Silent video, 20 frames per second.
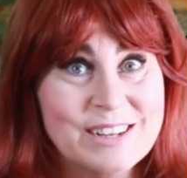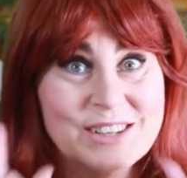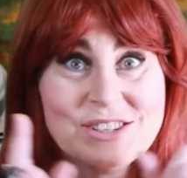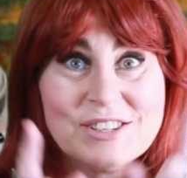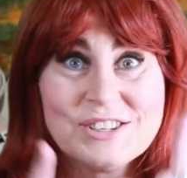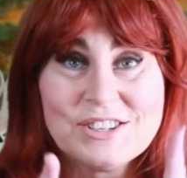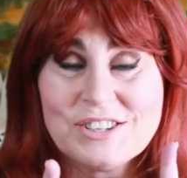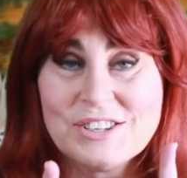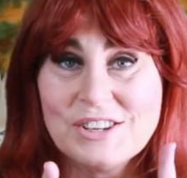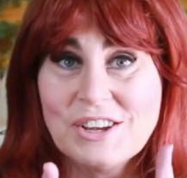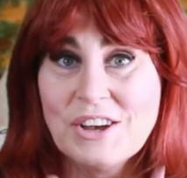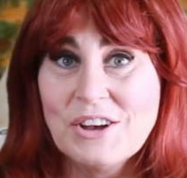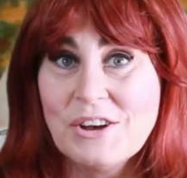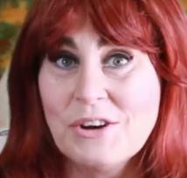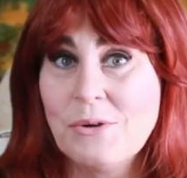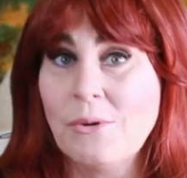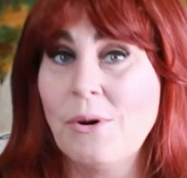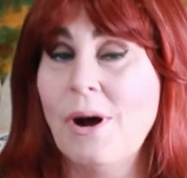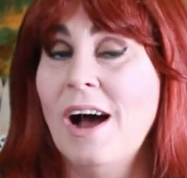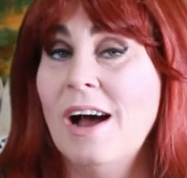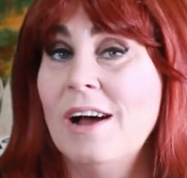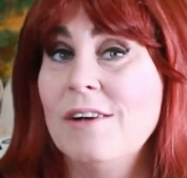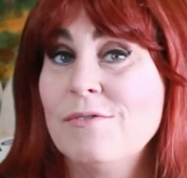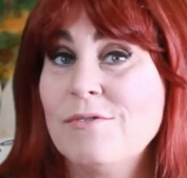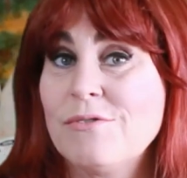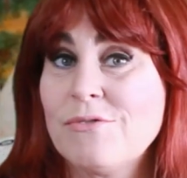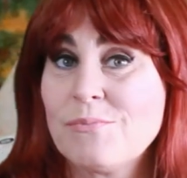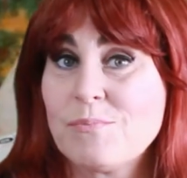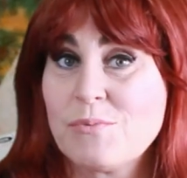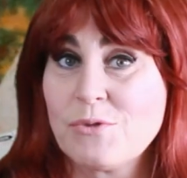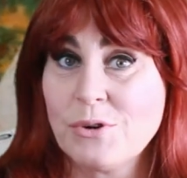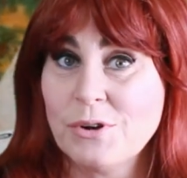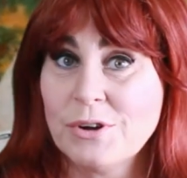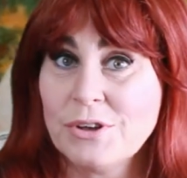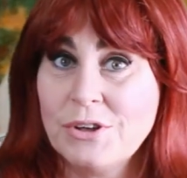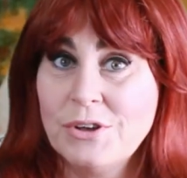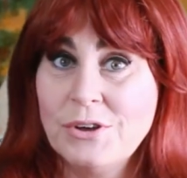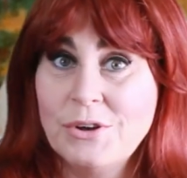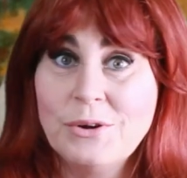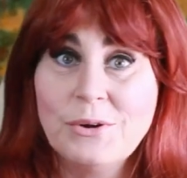So I've
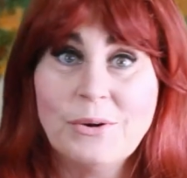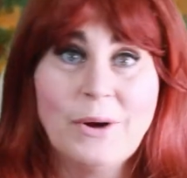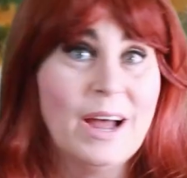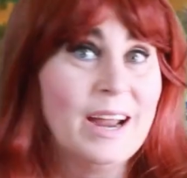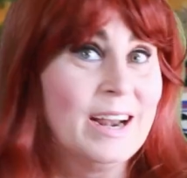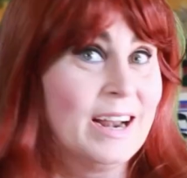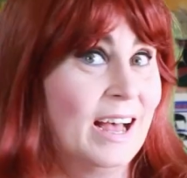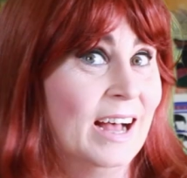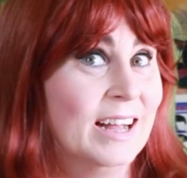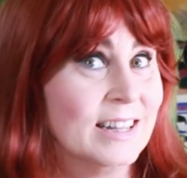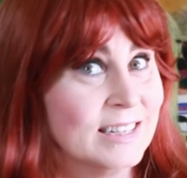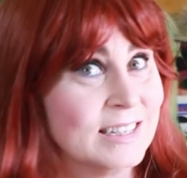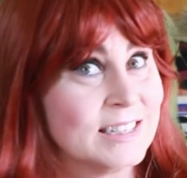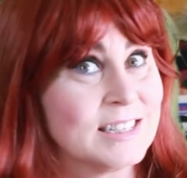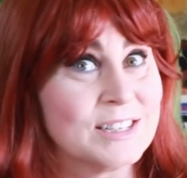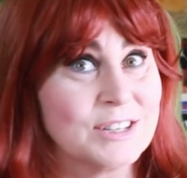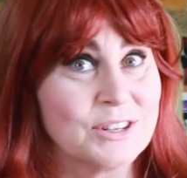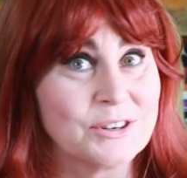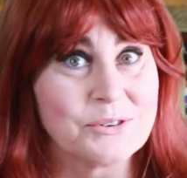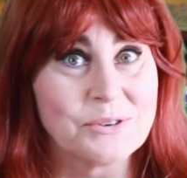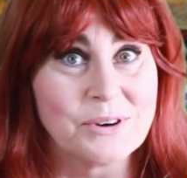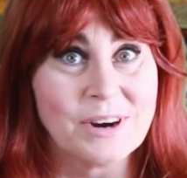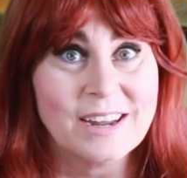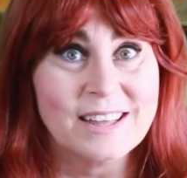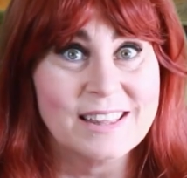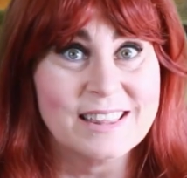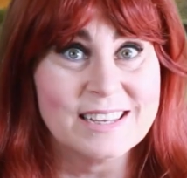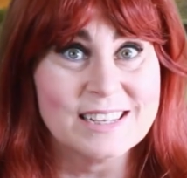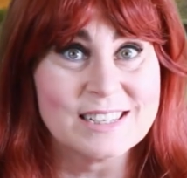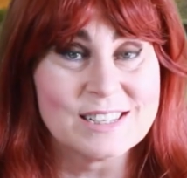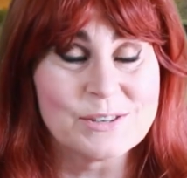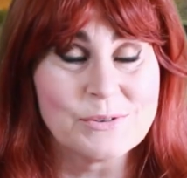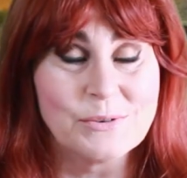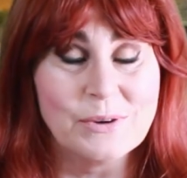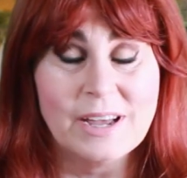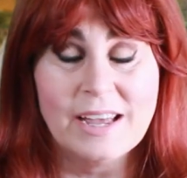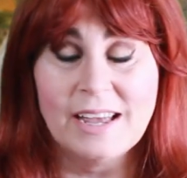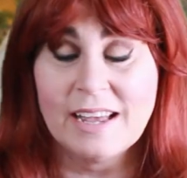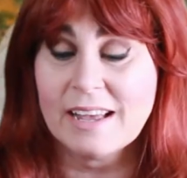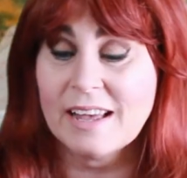brought you an Alasdair Gray this
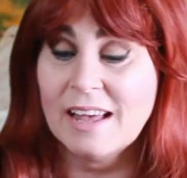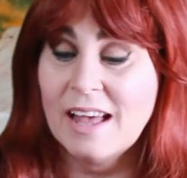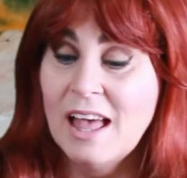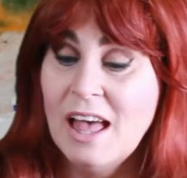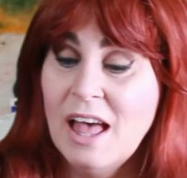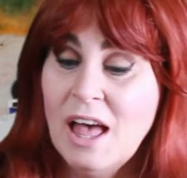week.